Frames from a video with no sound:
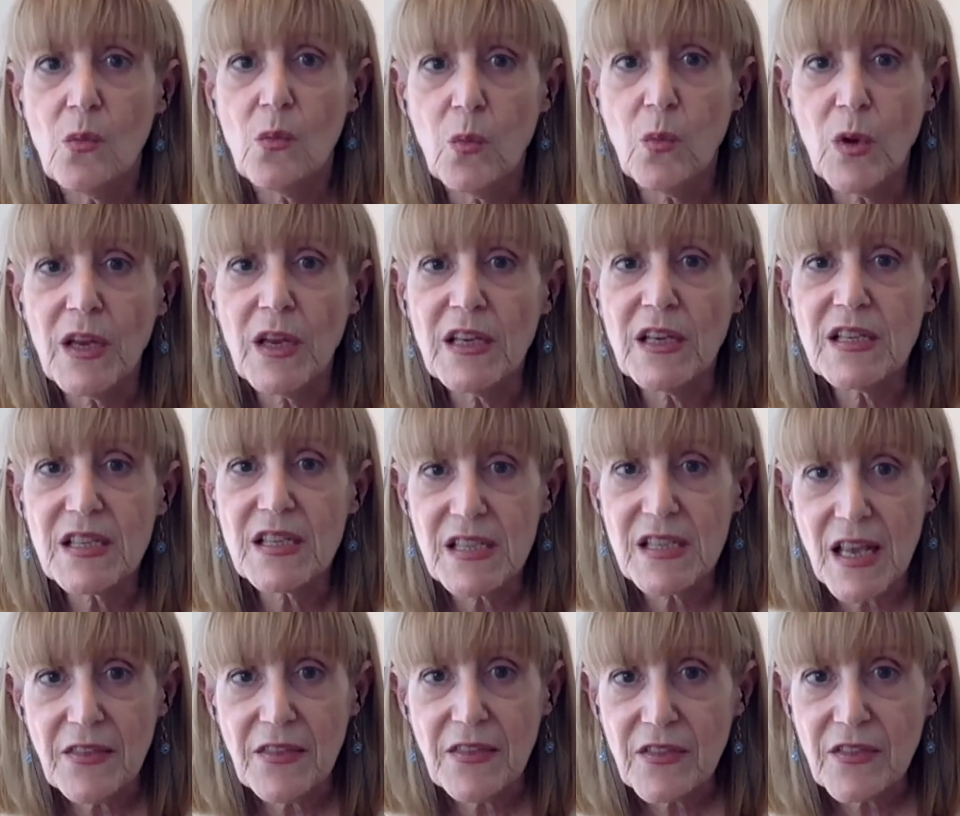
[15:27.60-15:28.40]
We
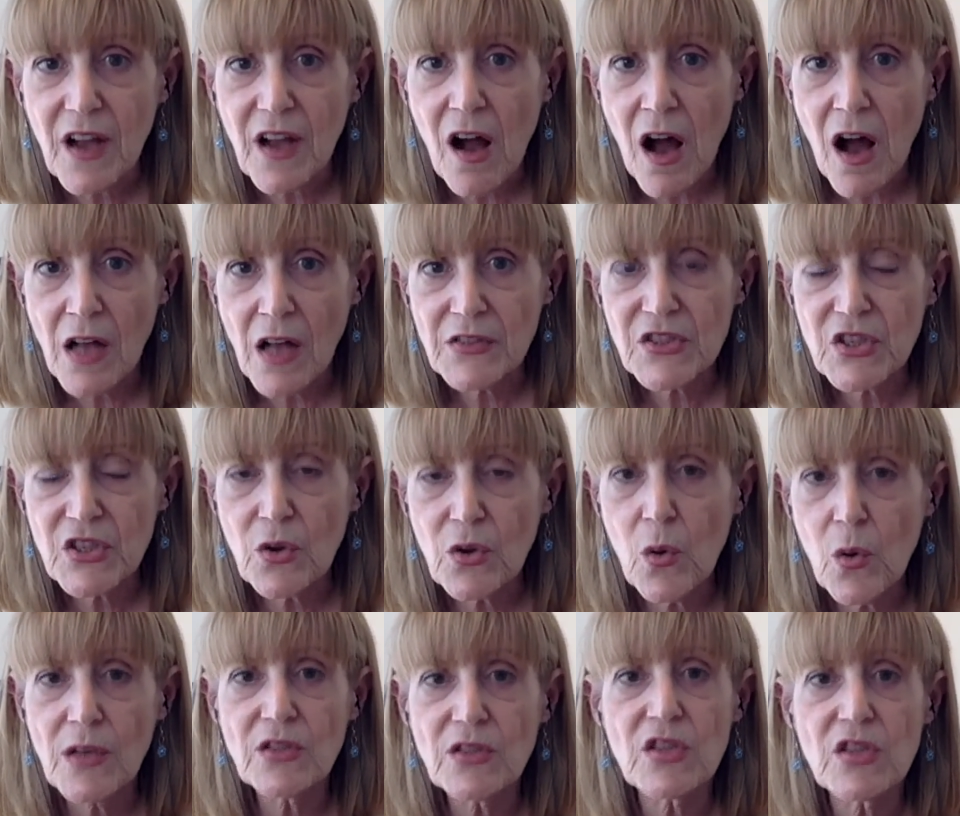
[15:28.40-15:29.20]
set the
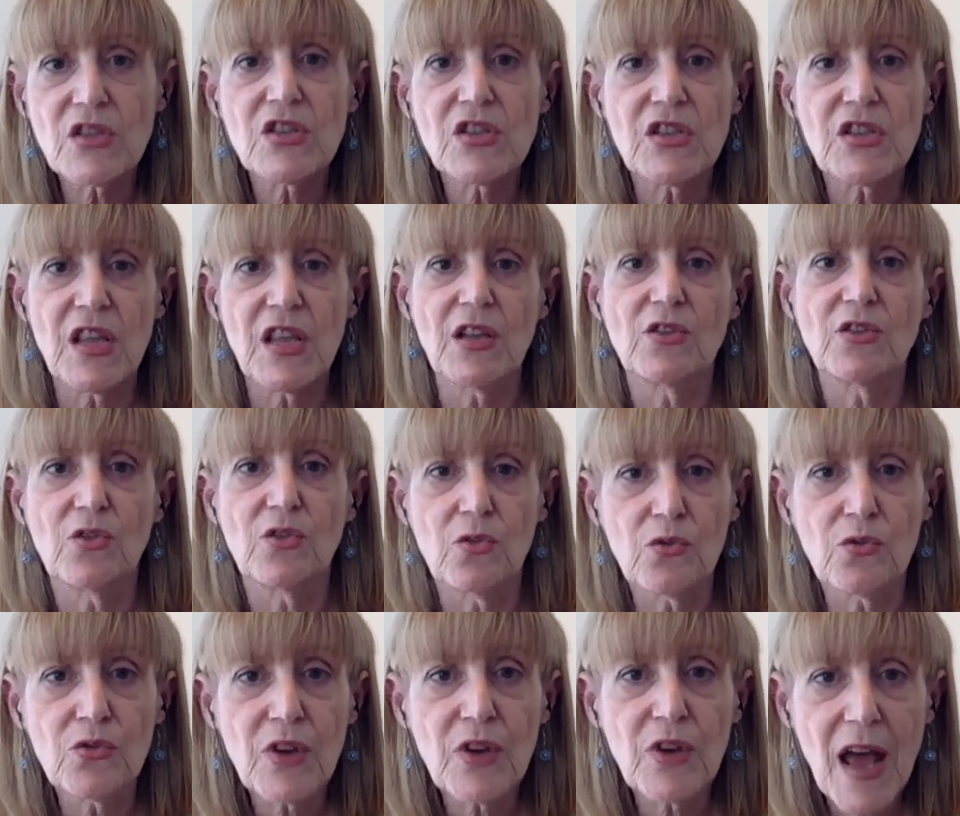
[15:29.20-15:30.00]
consequences. They
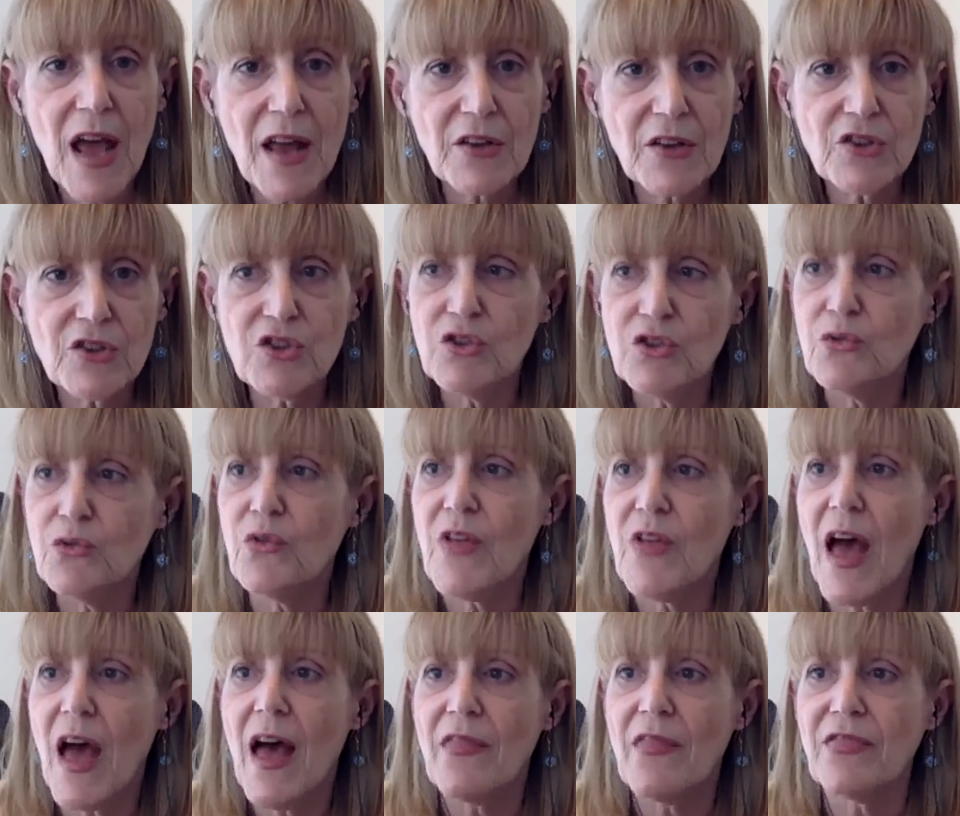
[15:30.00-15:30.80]
learned how to
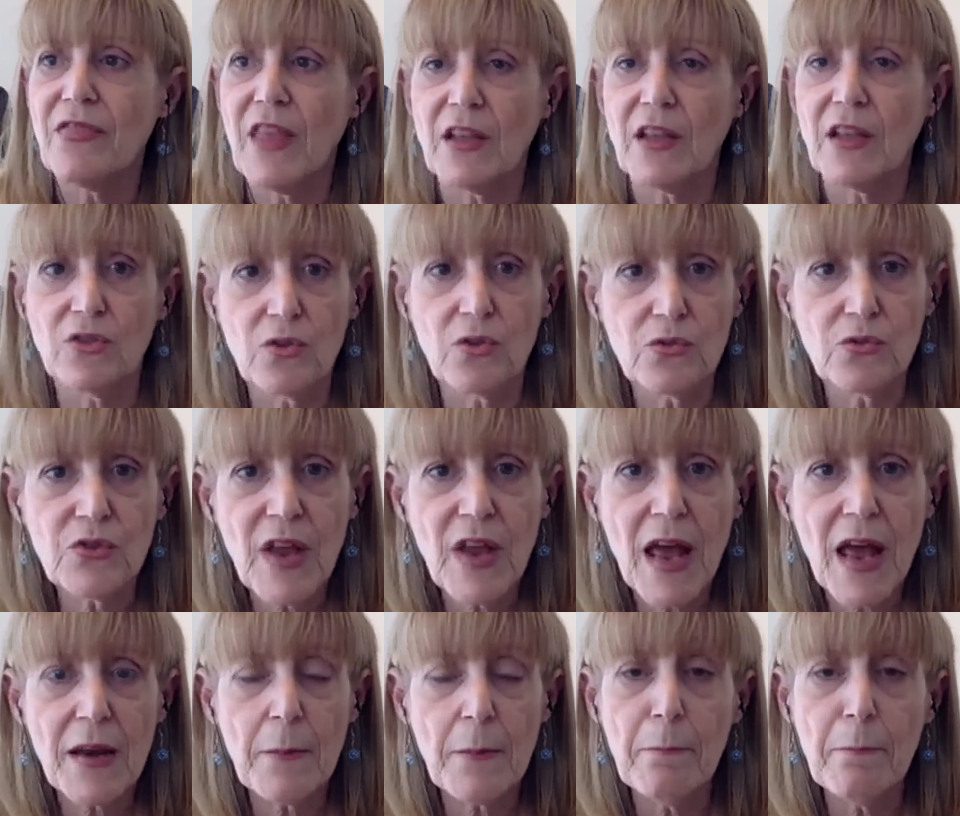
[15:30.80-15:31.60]
do that. They
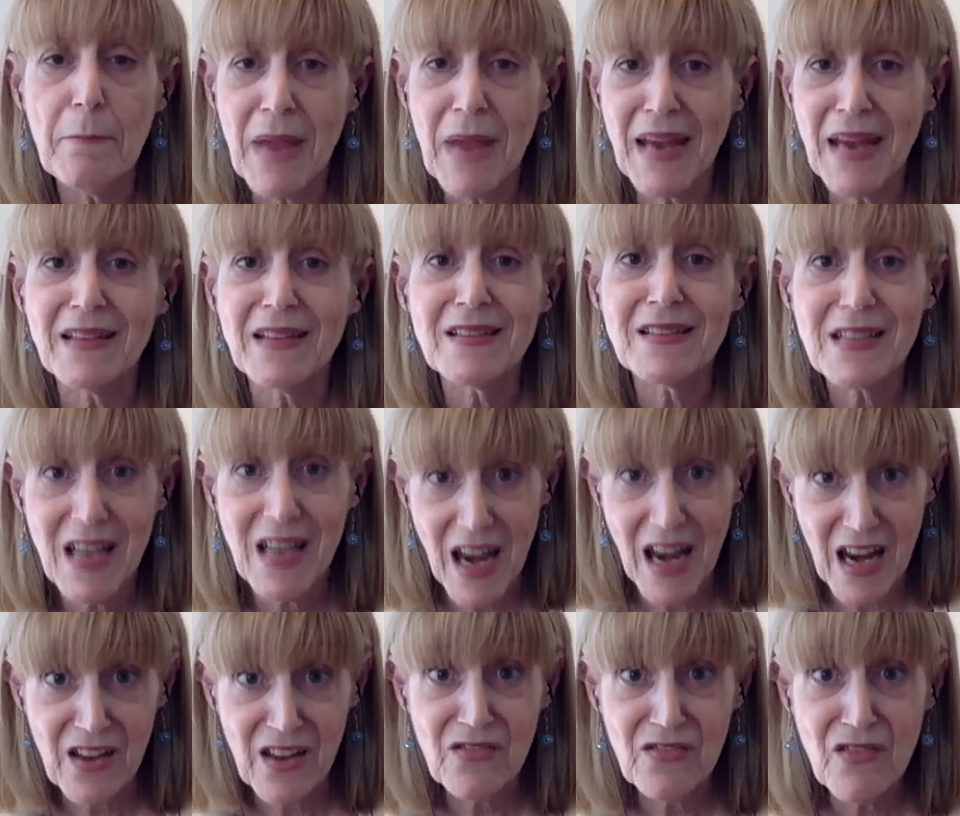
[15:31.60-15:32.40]
learned how to
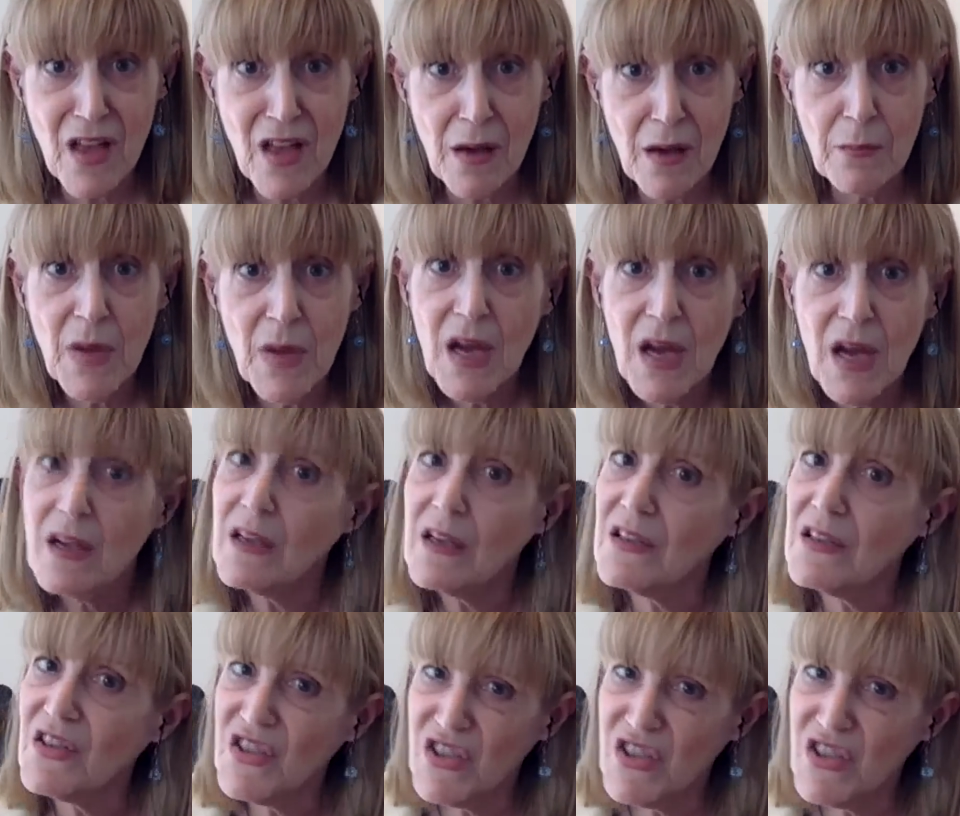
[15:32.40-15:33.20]
maintain them,
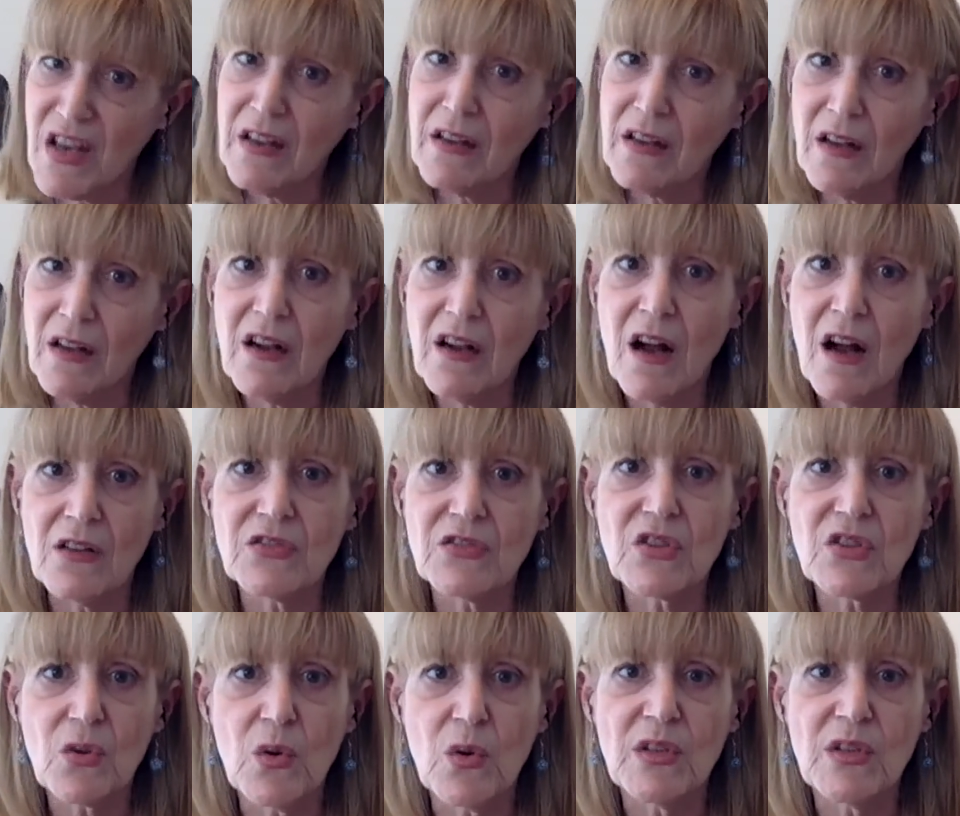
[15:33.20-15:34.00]
because setting a
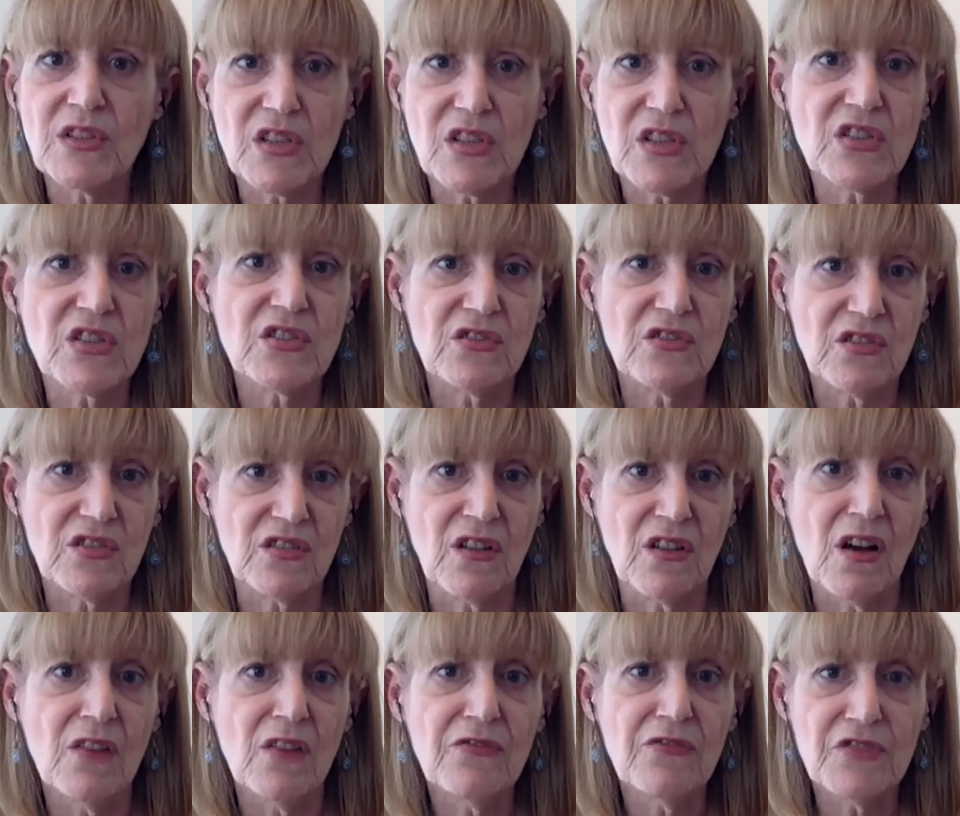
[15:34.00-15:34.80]
consequence
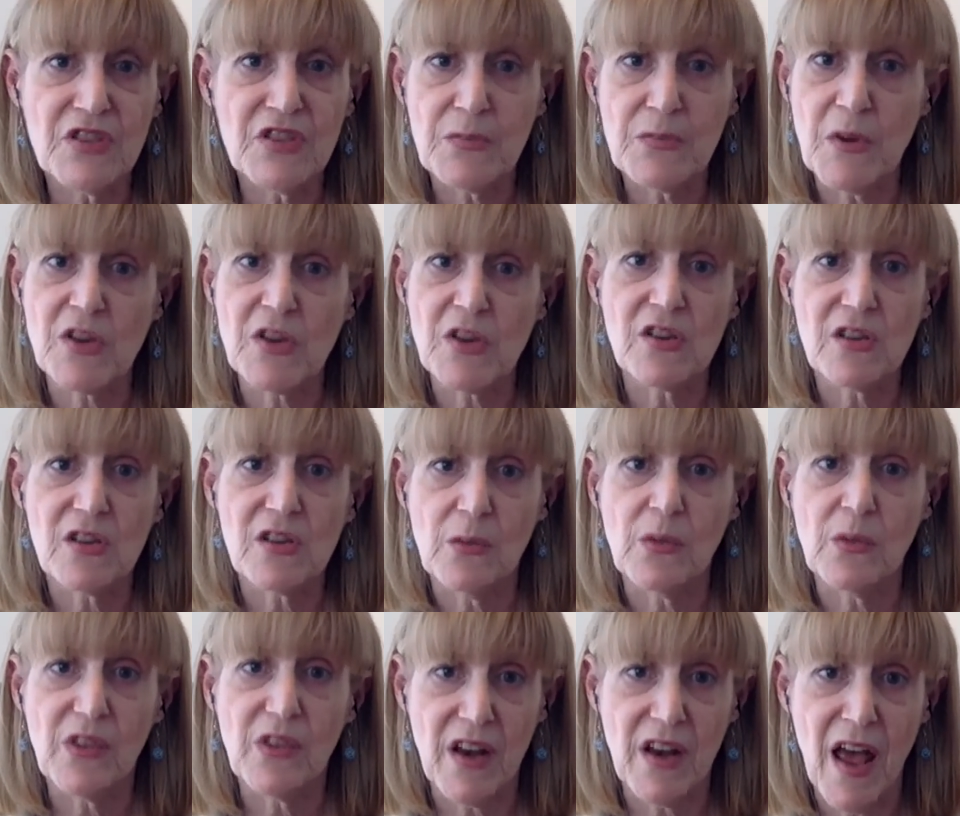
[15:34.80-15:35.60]
isn't enough,
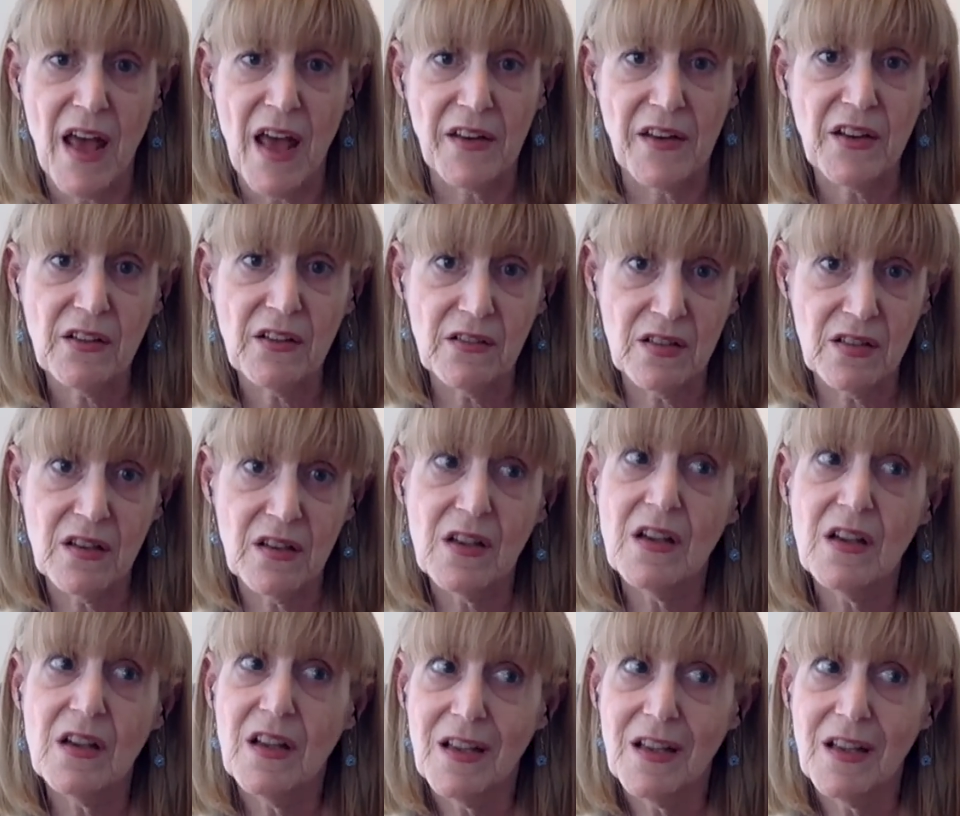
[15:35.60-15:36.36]
especially with an addict.